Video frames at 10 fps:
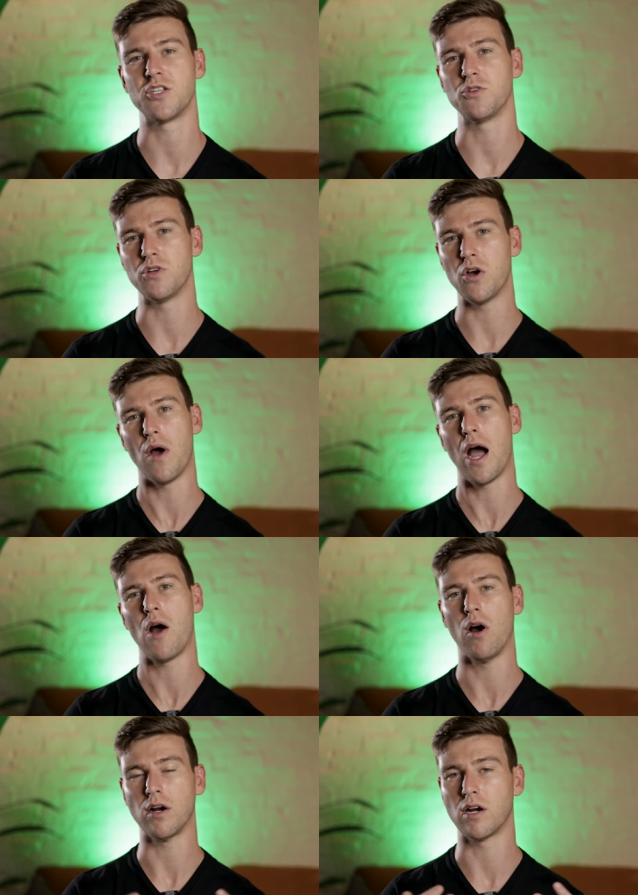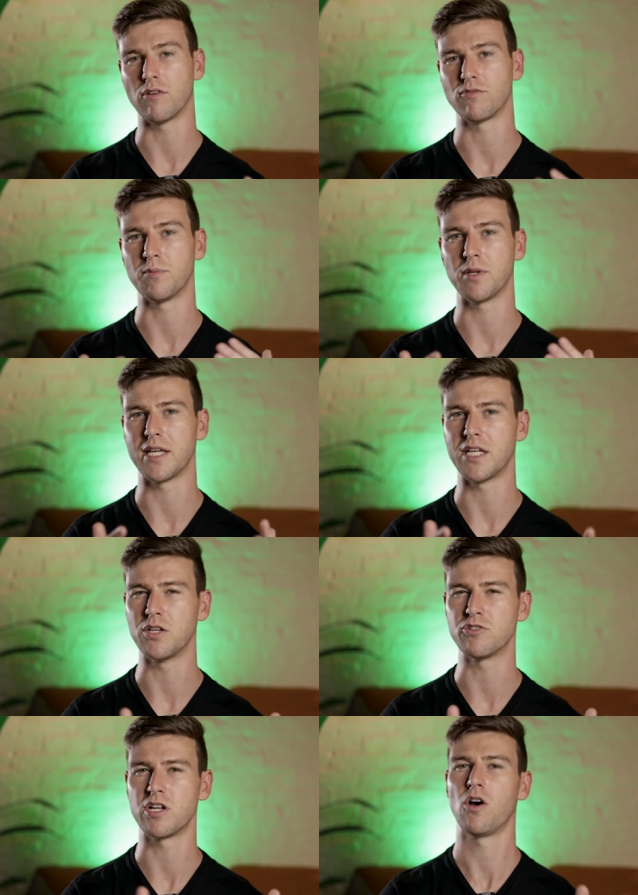you know how uncomfortable they
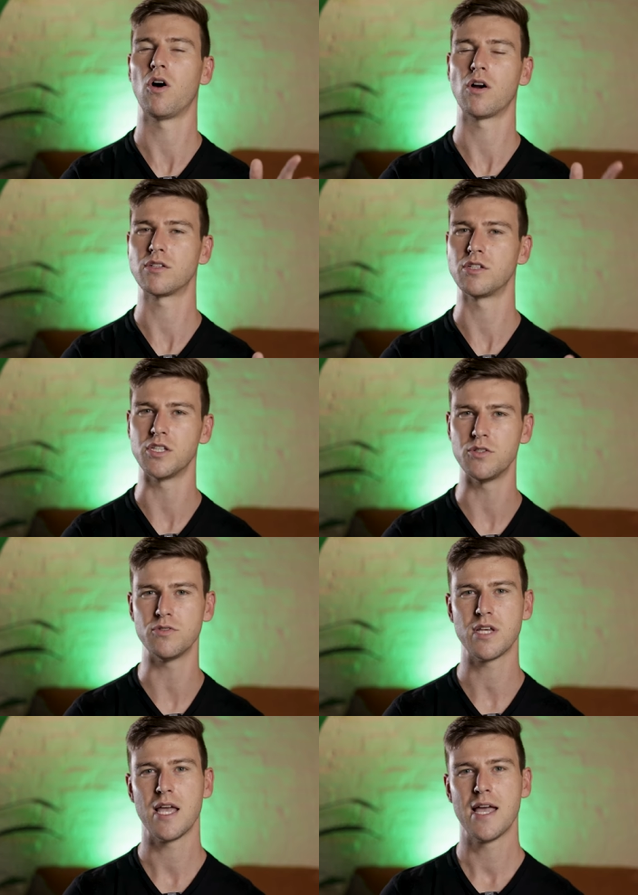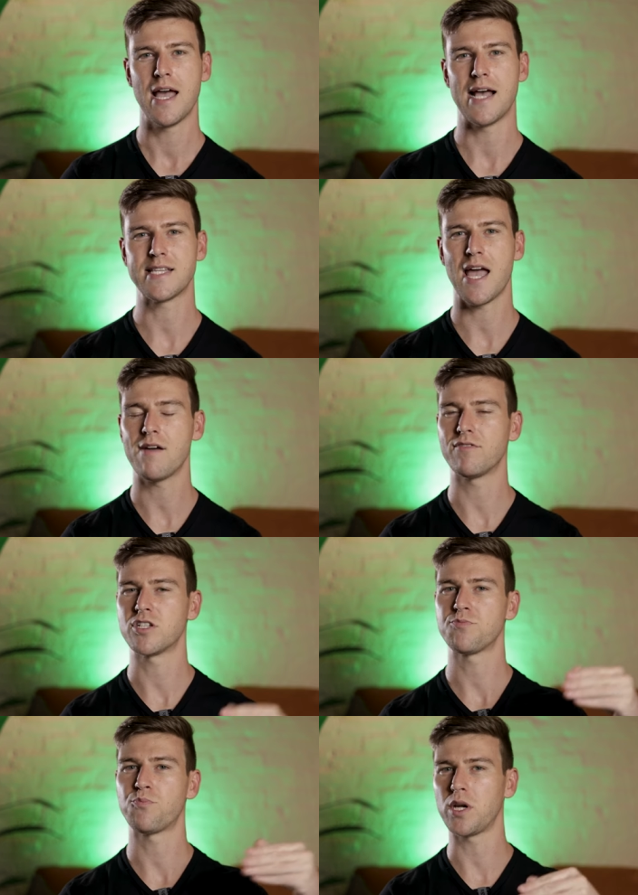usually are to use as they have a
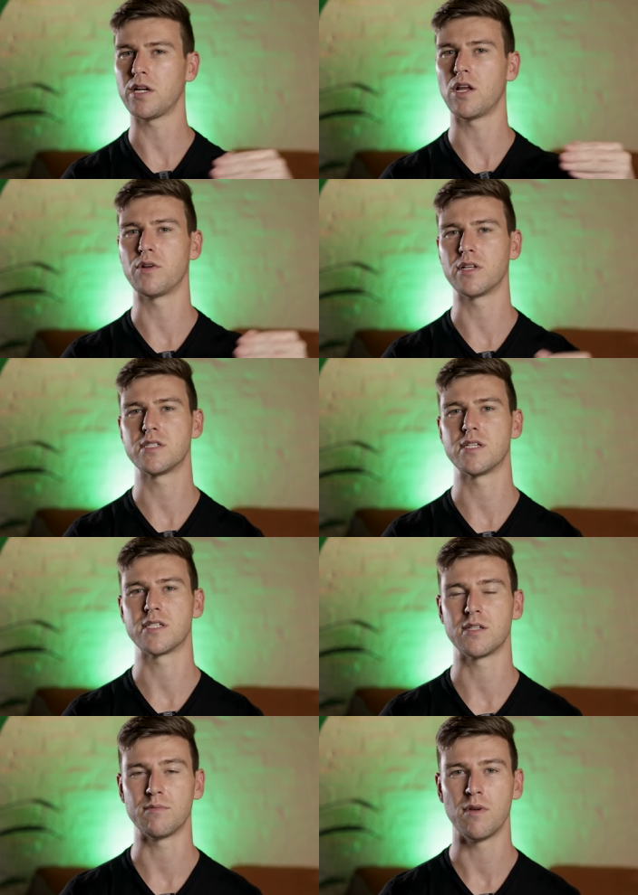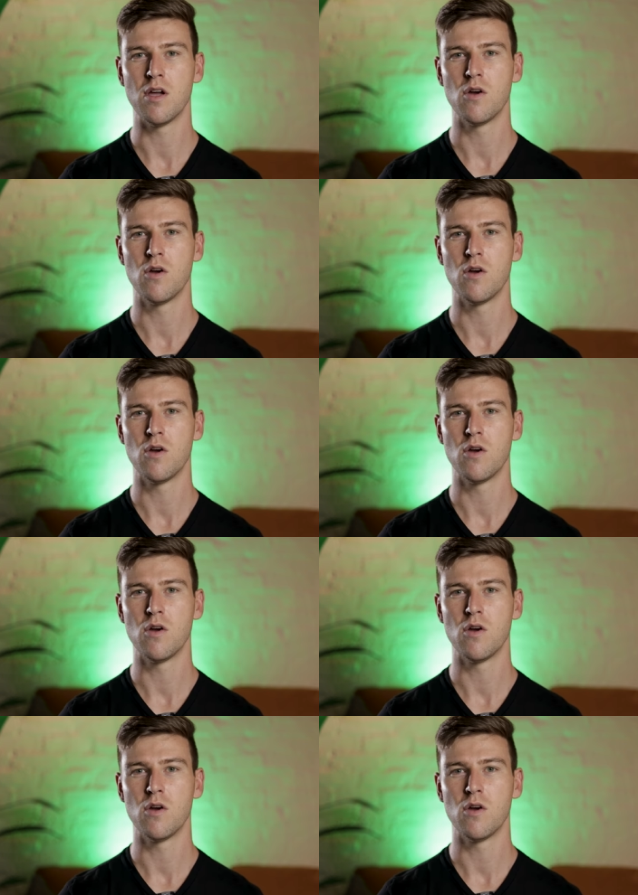spring-loaded system,